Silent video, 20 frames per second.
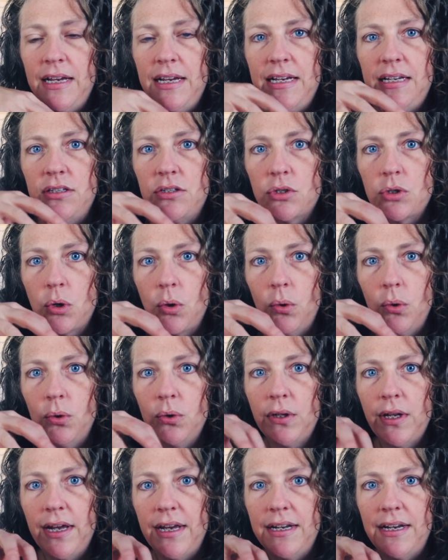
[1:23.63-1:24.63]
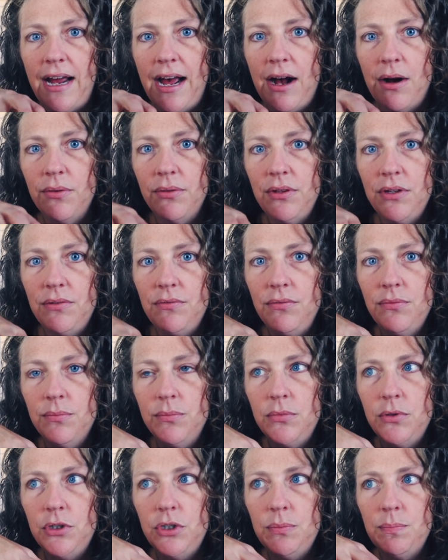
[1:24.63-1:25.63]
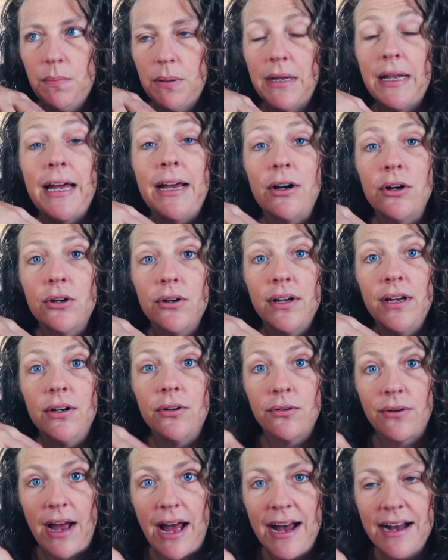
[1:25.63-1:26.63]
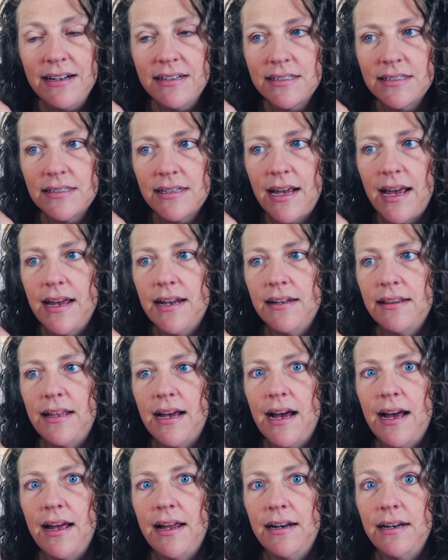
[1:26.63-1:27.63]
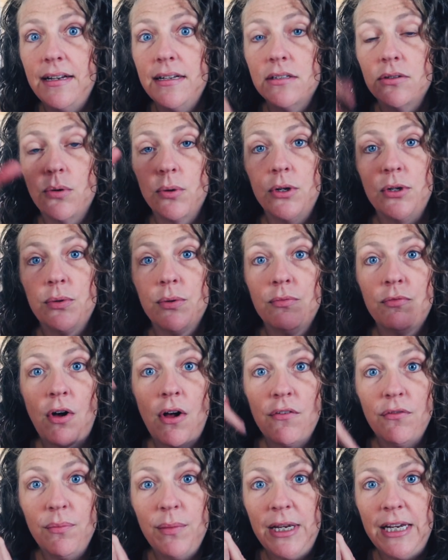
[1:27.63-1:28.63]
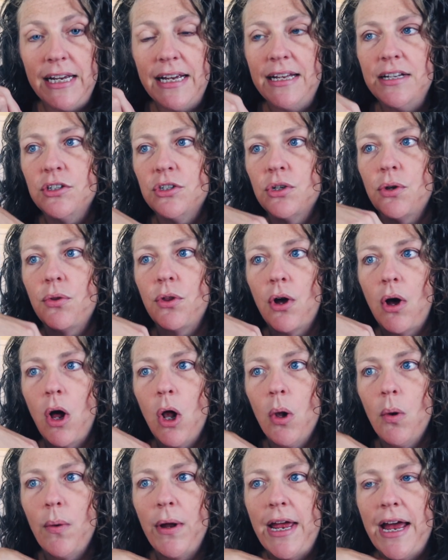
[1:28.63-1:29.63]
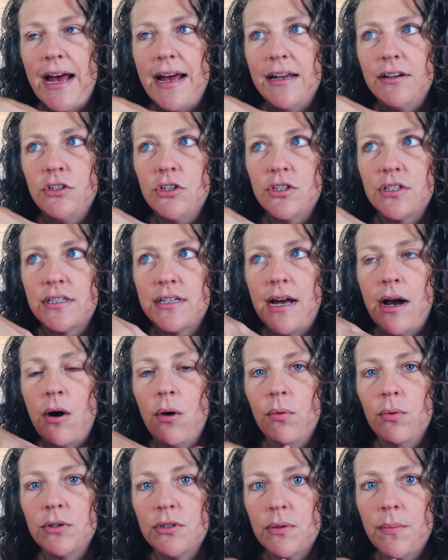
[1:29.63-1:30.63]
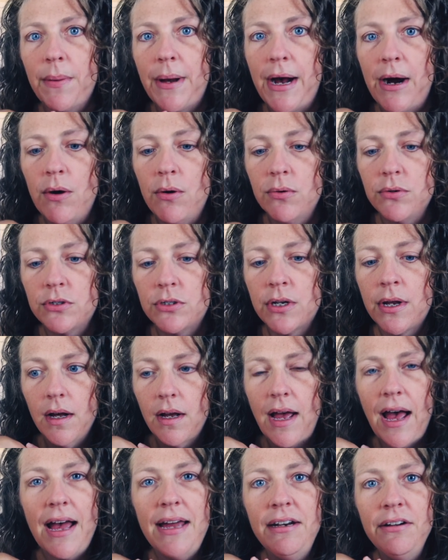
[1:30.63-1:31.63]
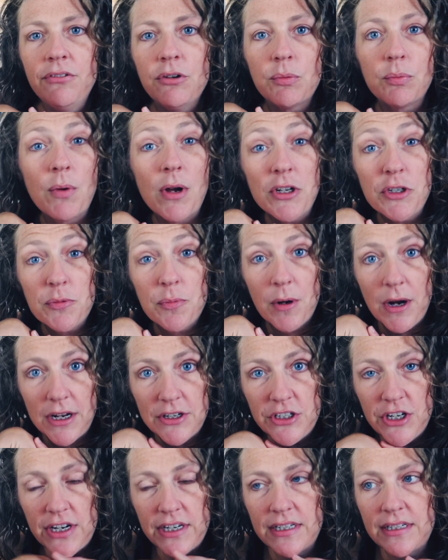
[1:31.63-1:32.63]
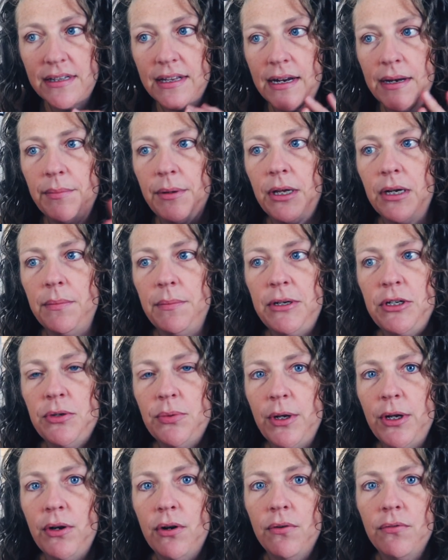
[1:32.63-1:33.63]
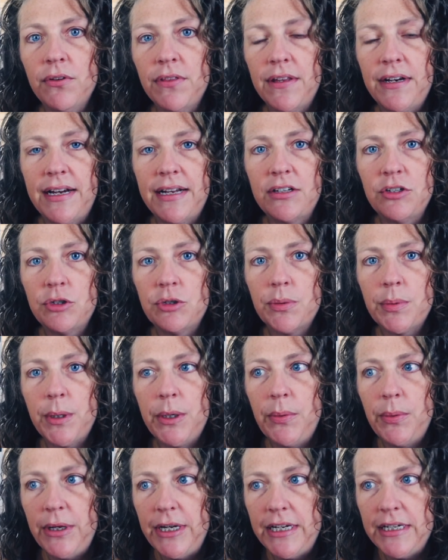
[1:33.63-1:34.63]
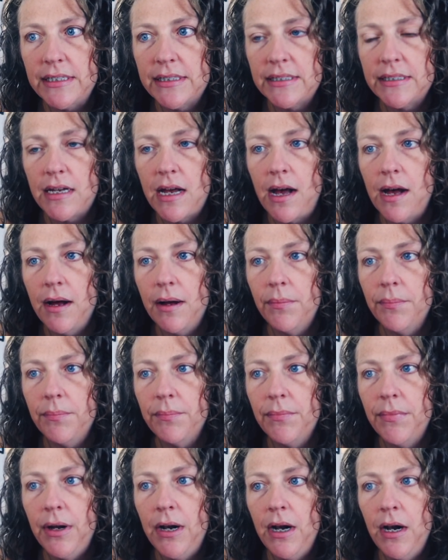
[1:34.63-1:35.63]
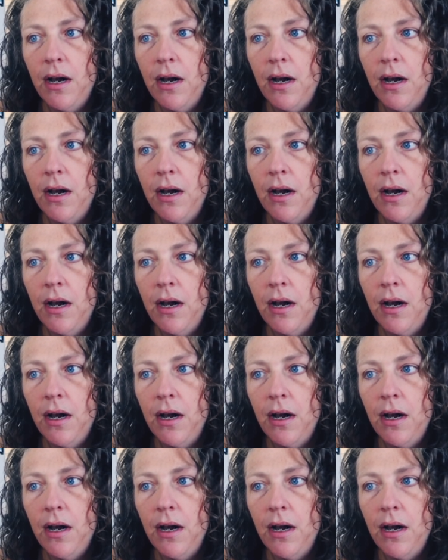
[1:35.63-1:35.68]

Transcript: is told and how the player interacts, and that is going to involve me. And so the call we had just now was about kind of a rush project that I'm going to be doing over the next three weeks, um,